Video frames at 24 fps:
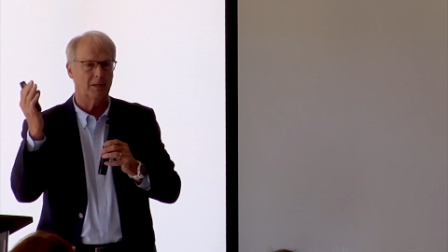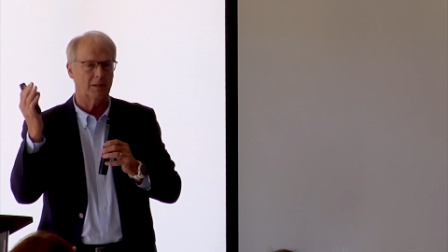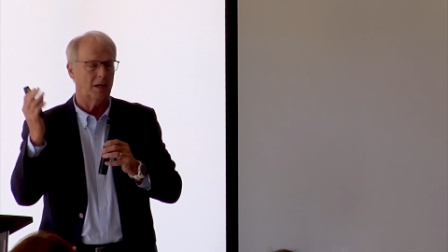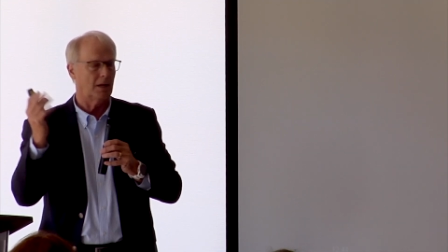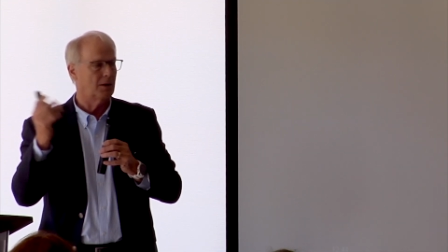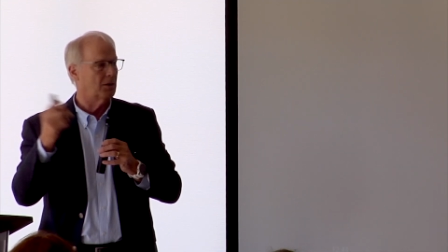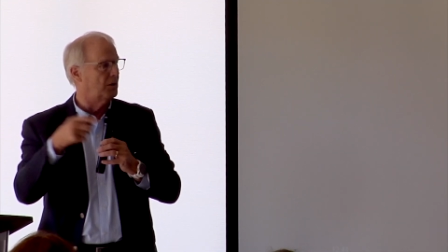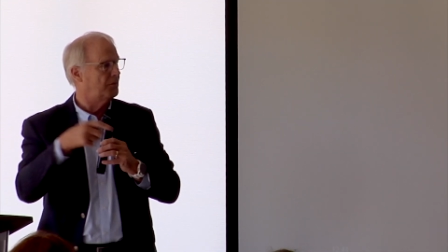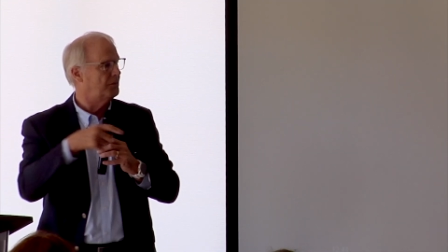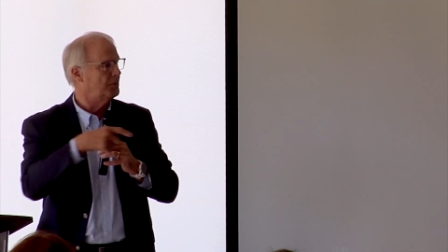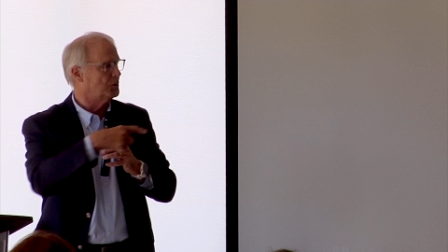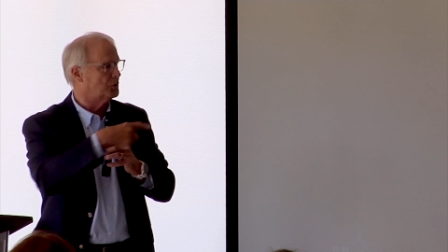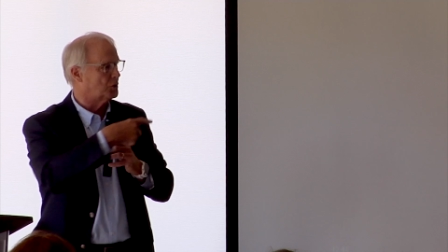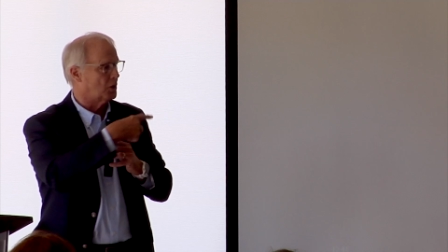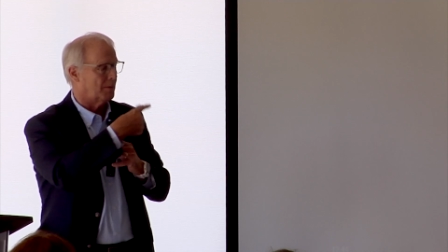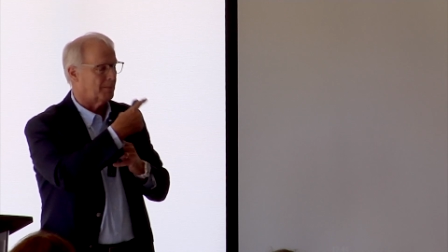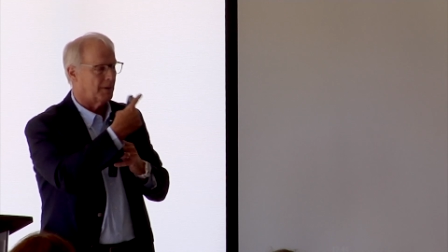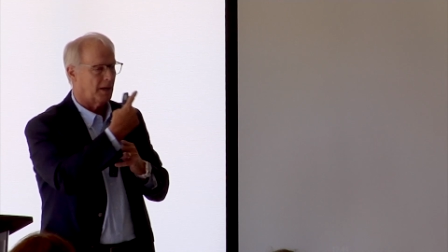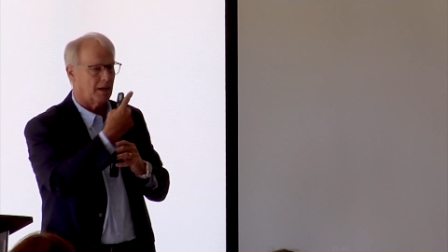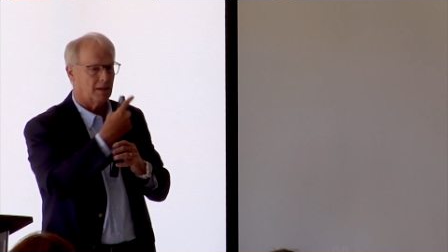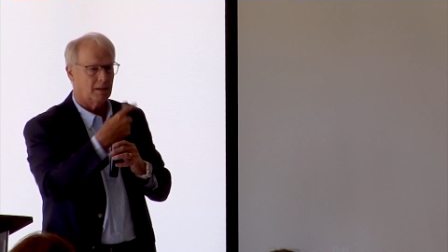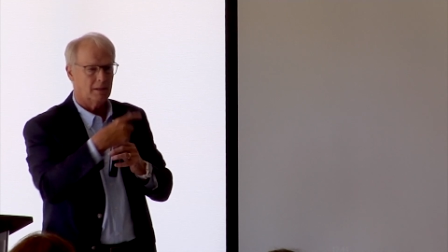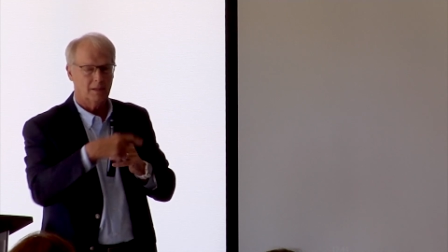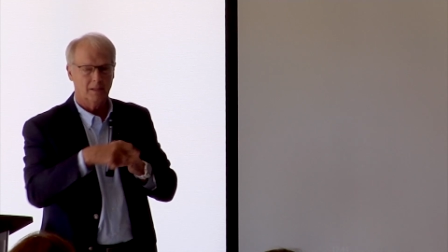I don't know if you saw
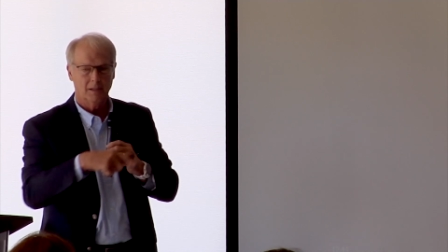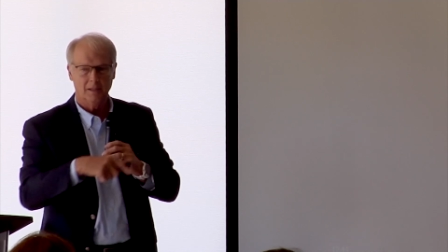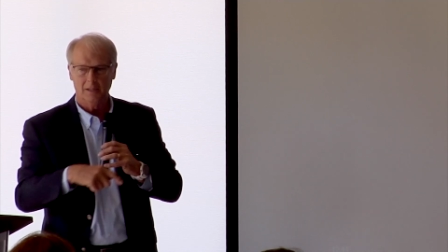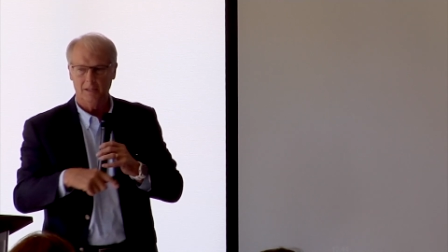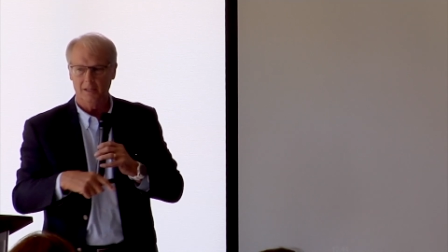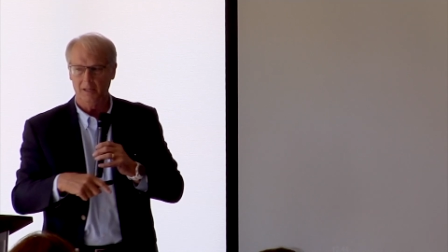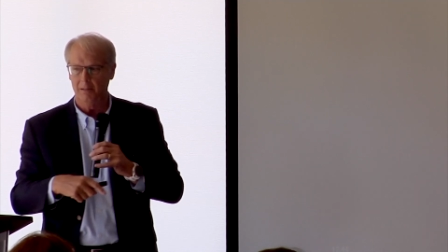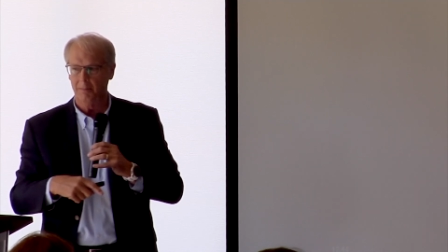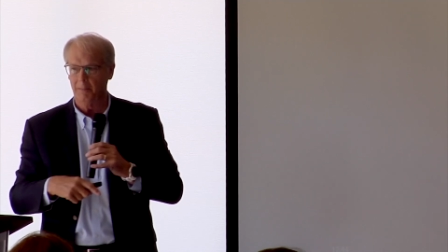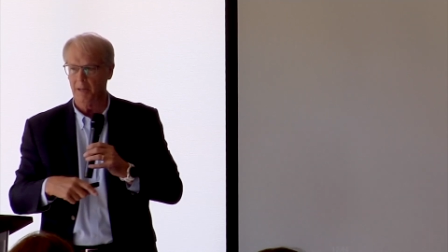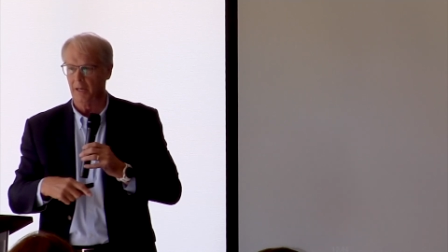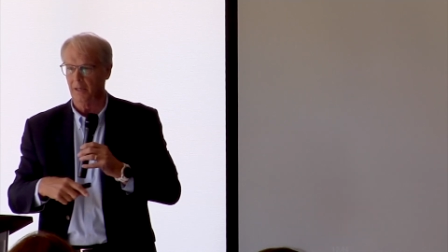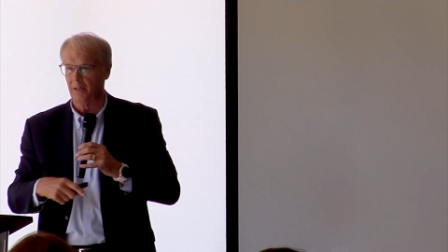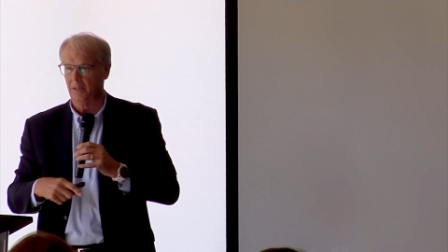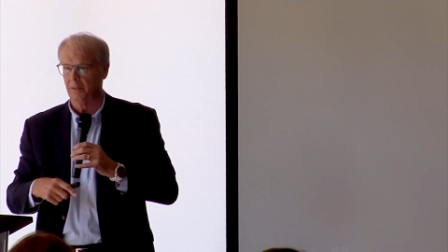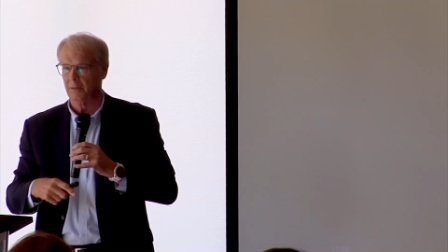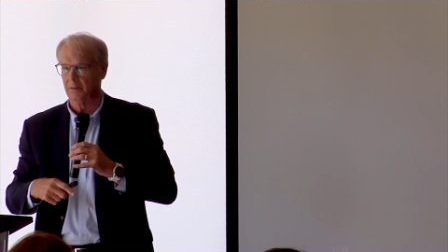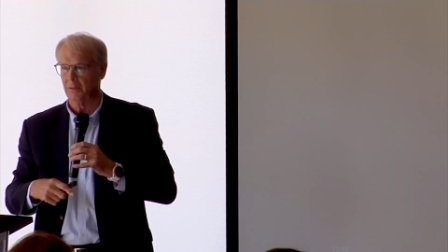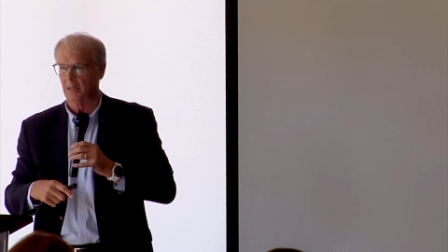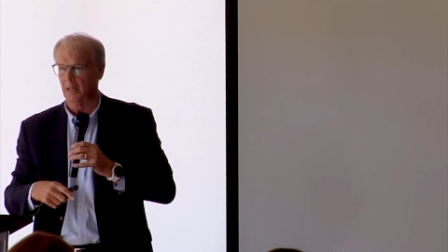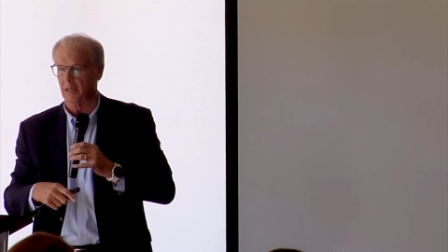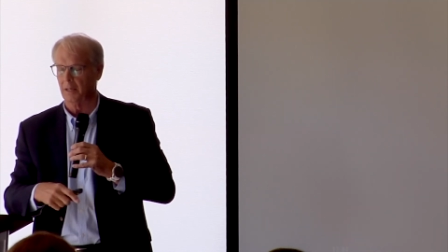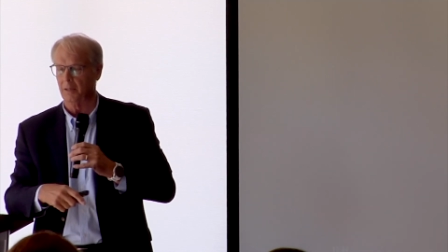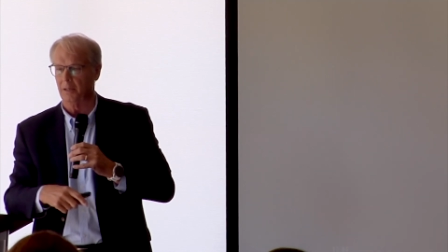my email
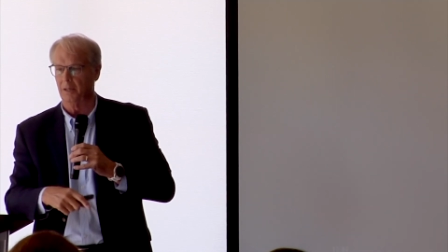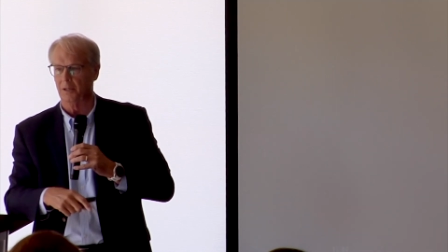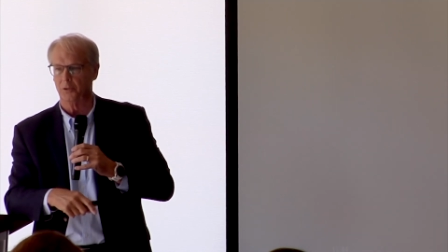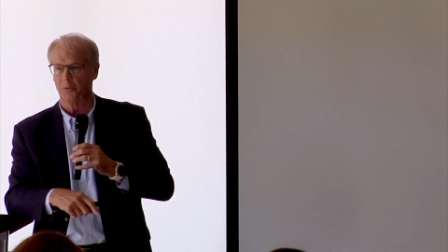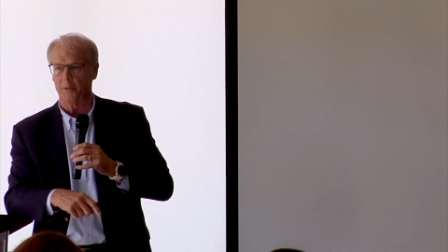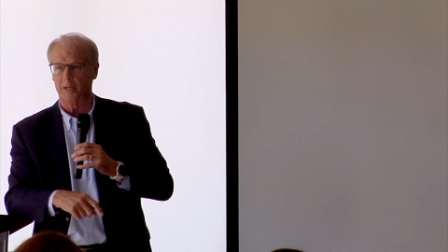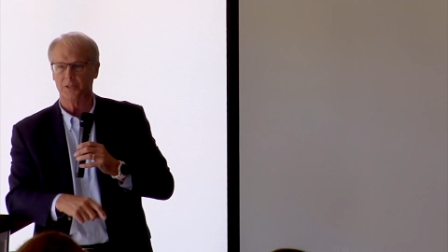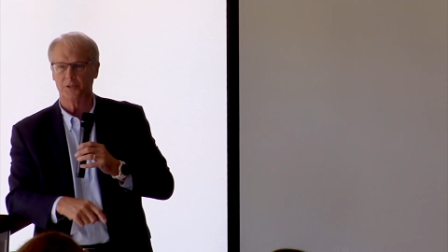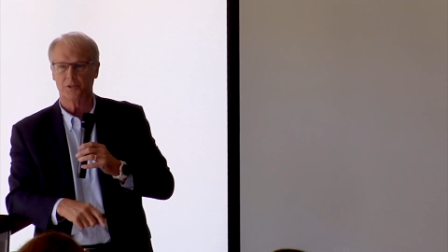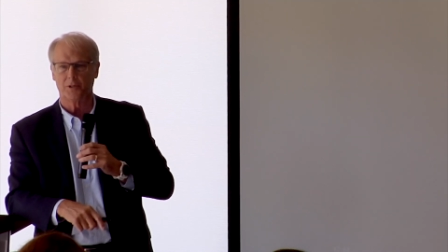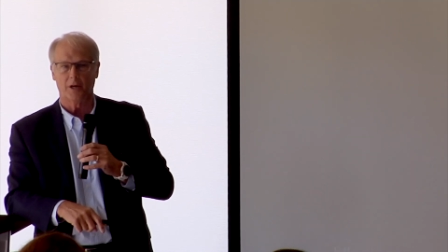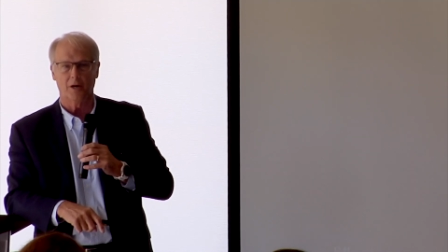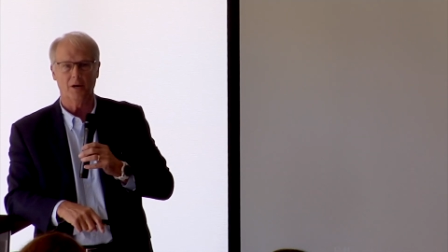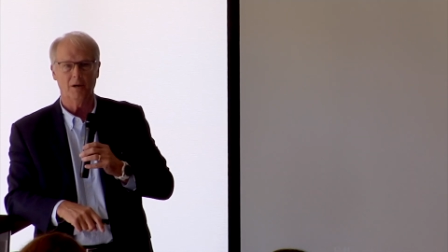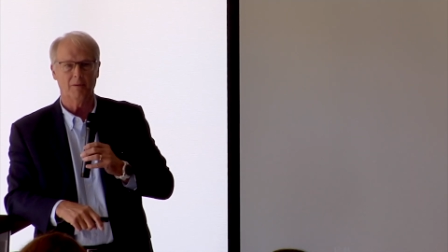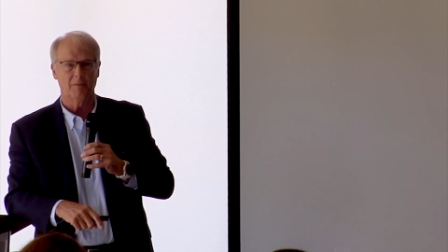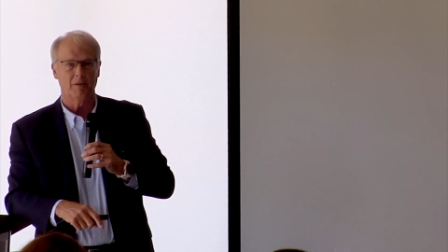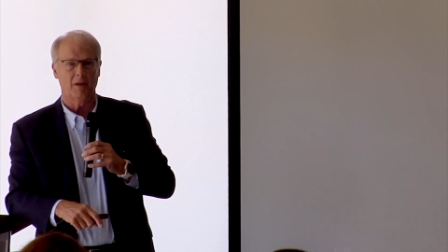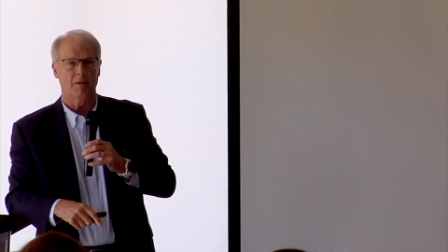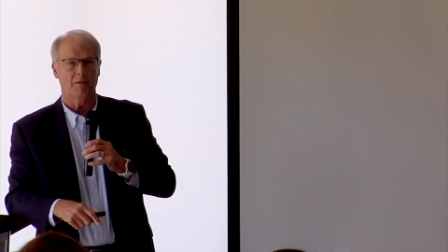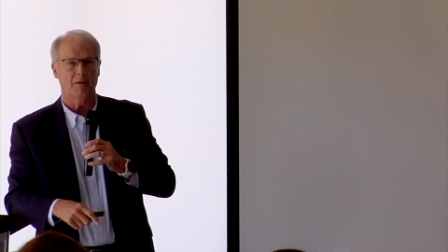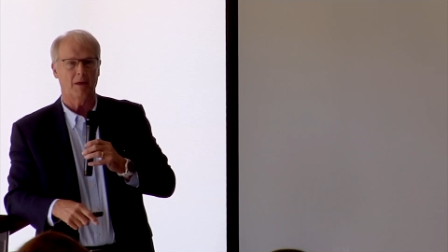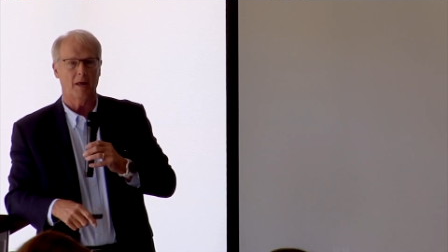address there.